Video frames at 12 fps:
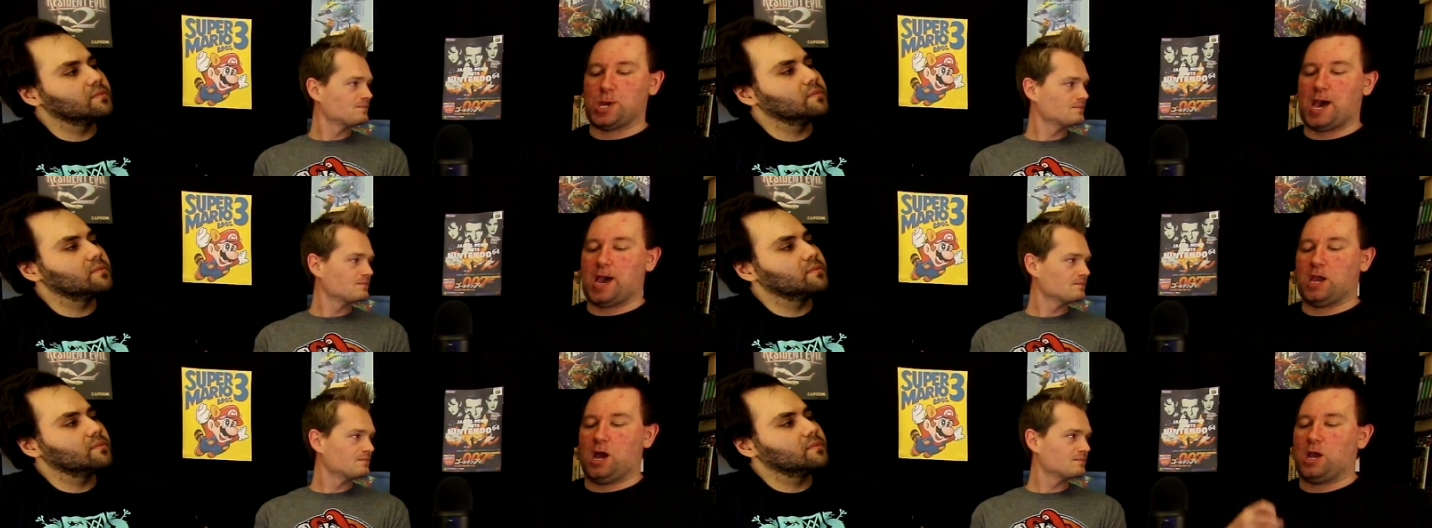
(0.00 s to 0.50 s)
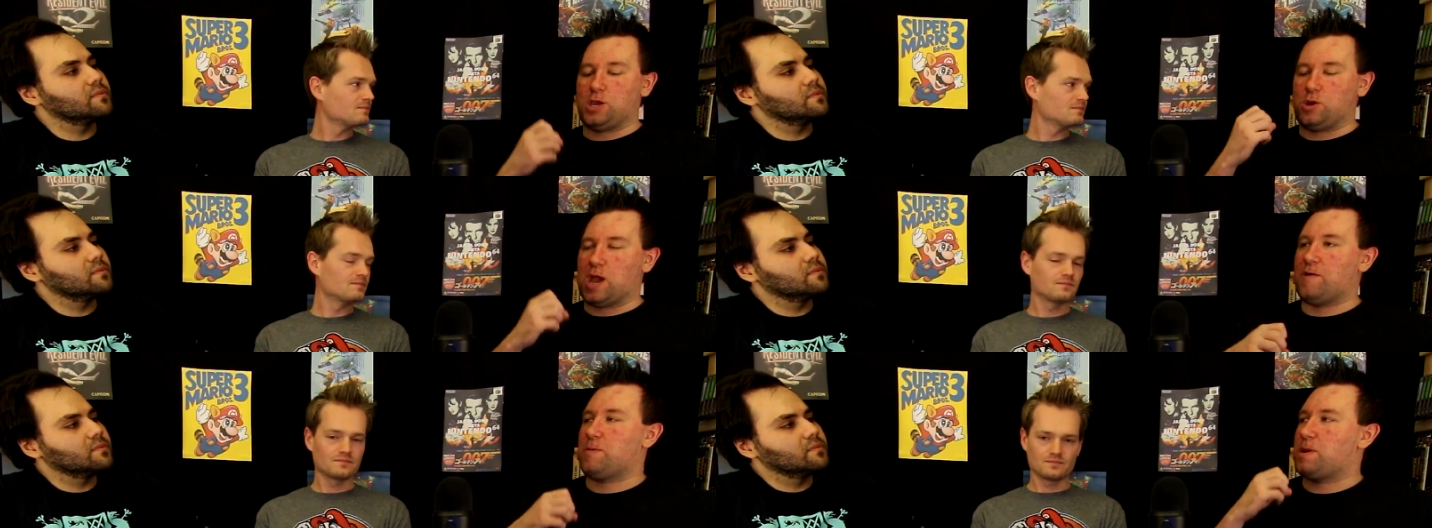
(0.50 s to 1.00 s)
Speaker 1: that
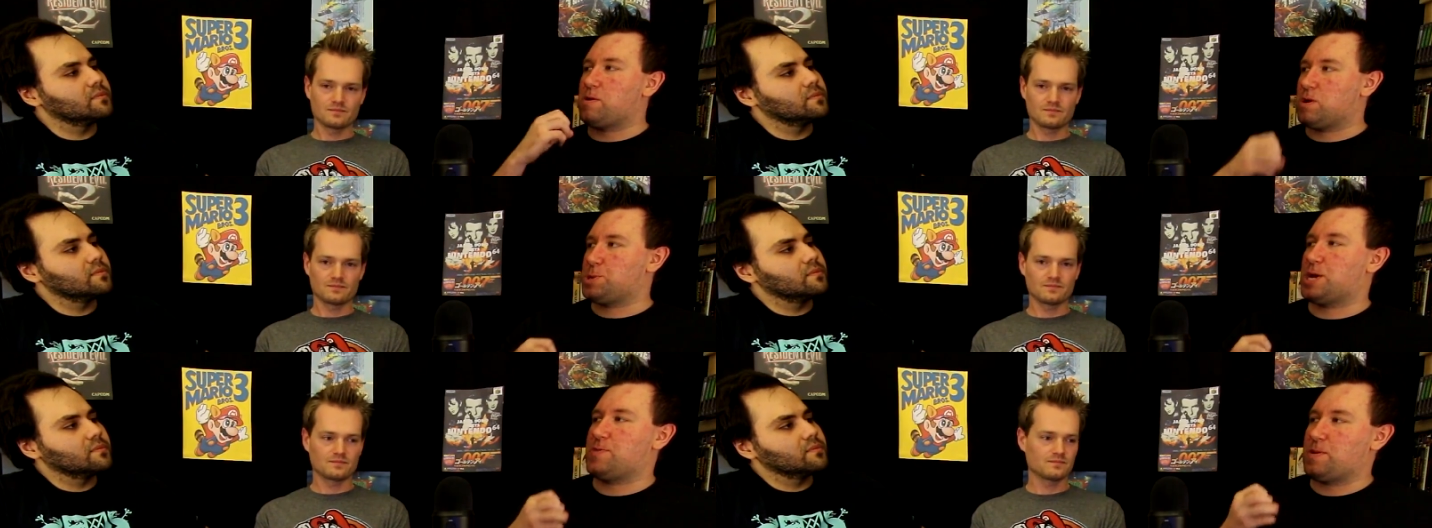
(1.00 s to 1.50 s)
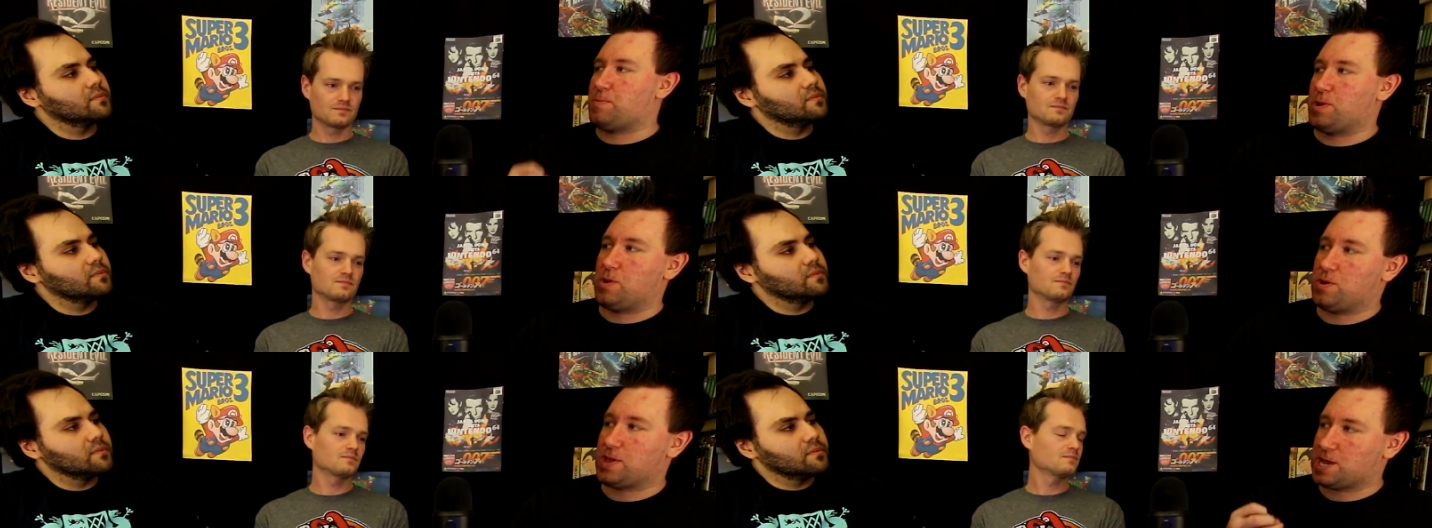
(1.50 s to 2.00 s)
everybody runs out, they
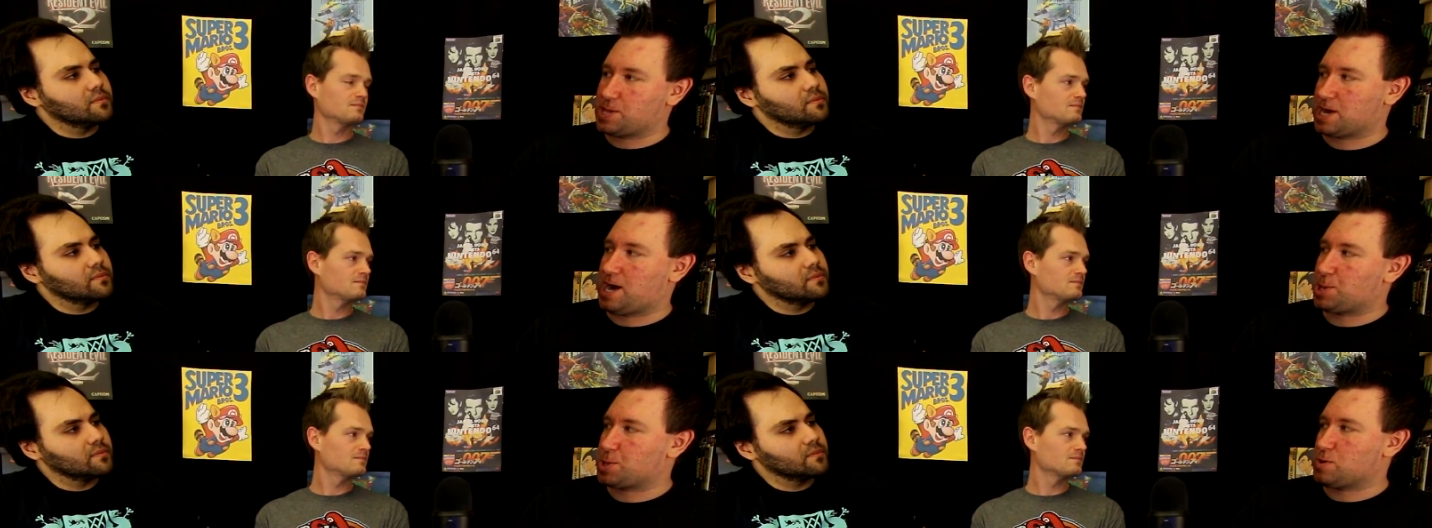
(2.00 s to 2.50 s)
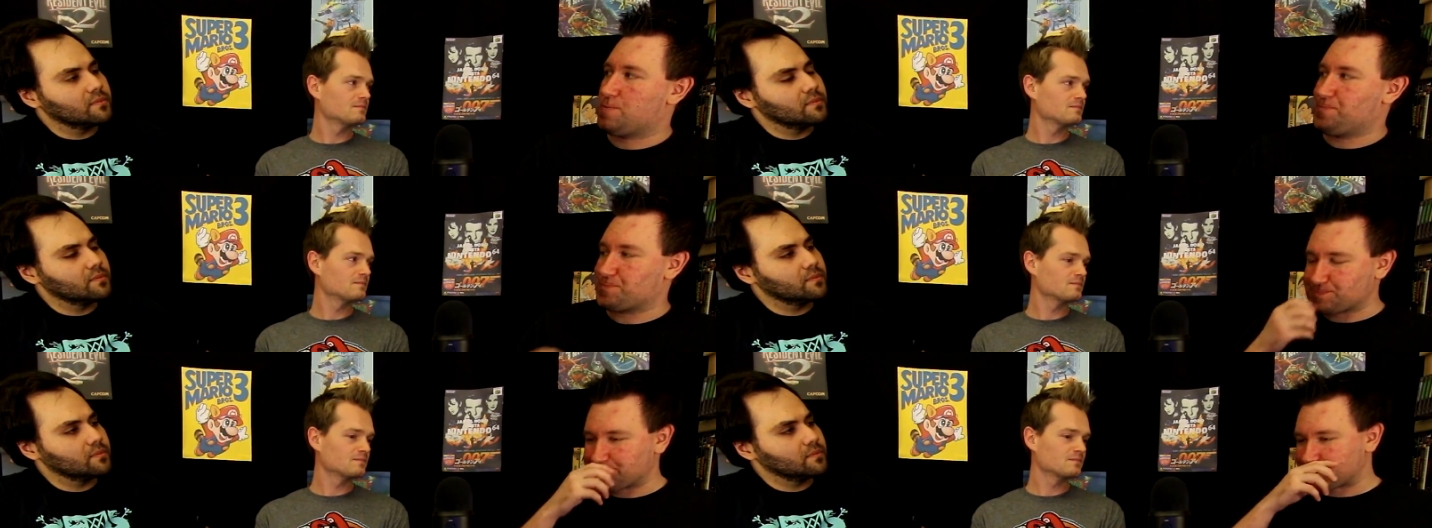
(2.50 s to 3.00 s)
pre-order, they get the console,
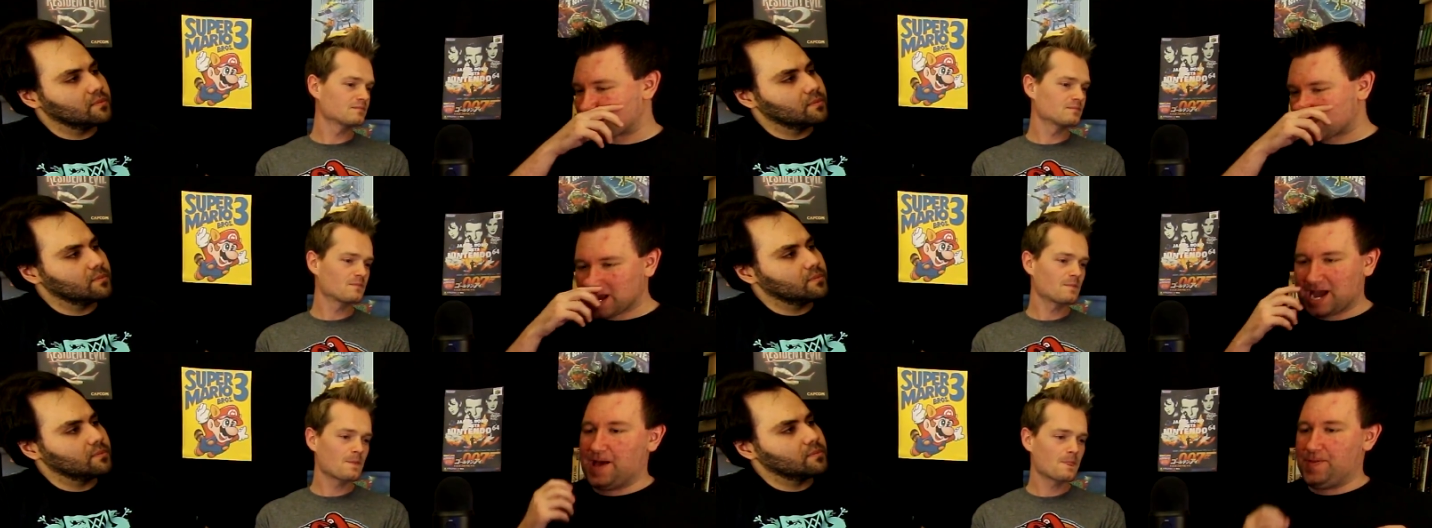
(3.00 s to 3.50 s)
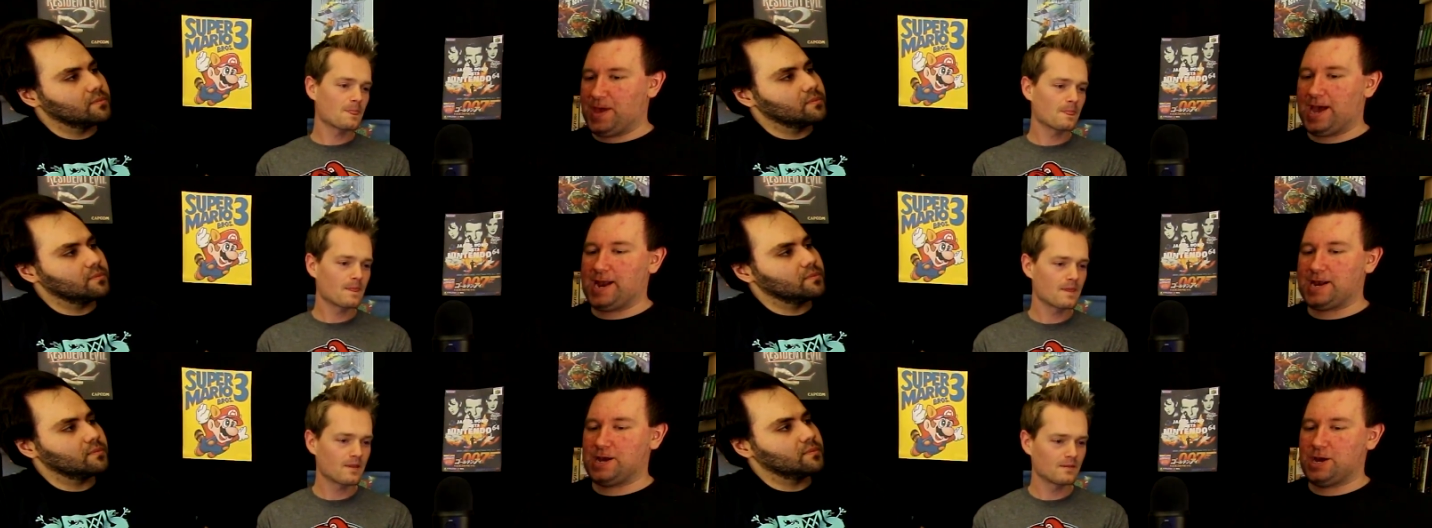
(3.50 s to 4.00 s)
and
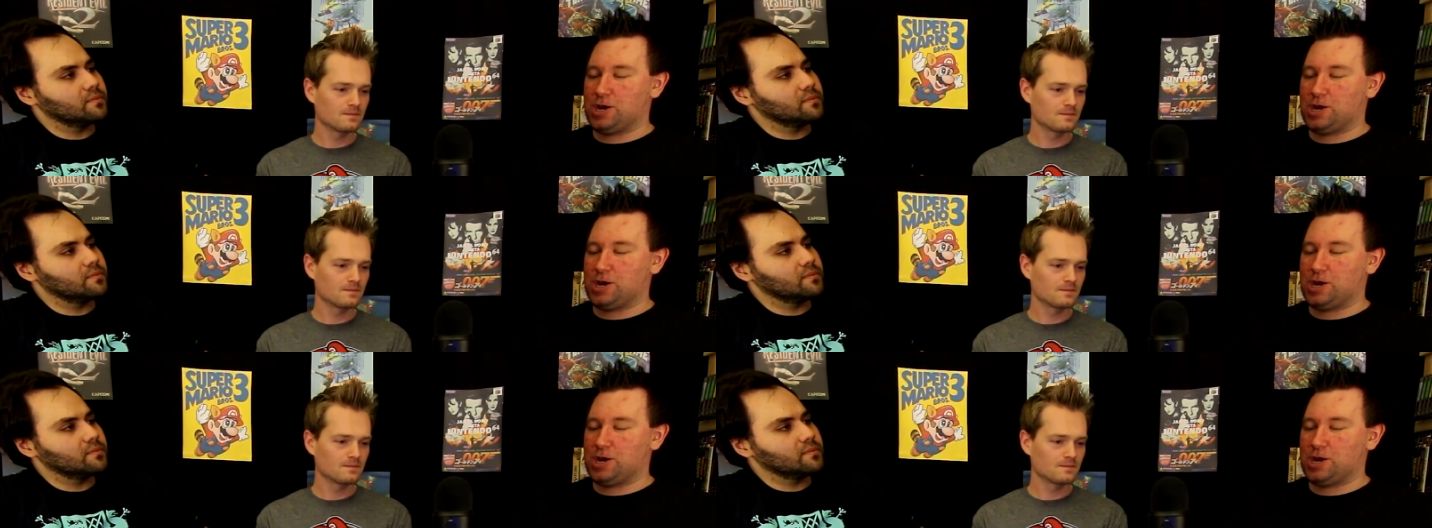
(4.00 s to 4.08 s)
then